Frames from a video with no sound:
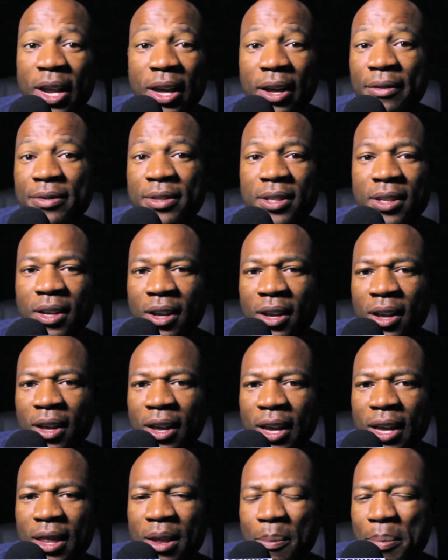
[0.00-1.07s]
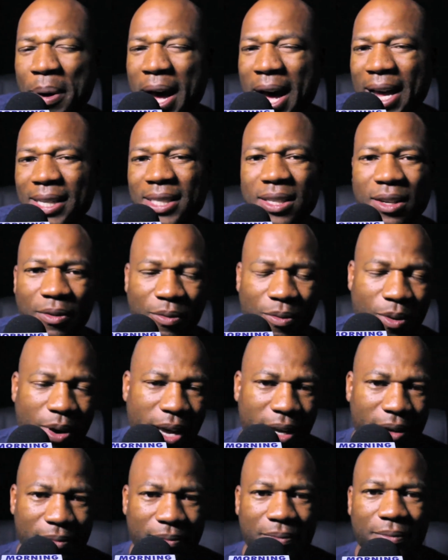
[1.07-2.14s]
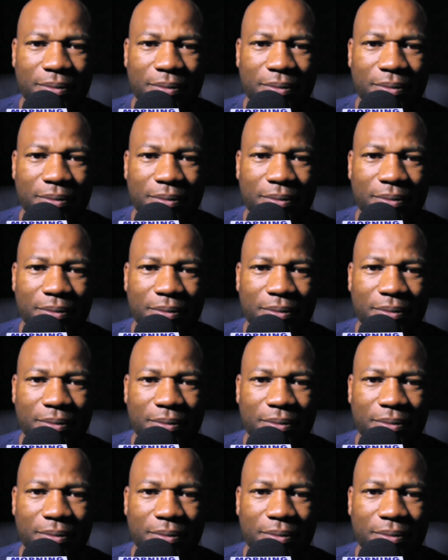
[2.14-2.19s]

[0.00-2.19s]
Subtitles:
ifs in a positive way.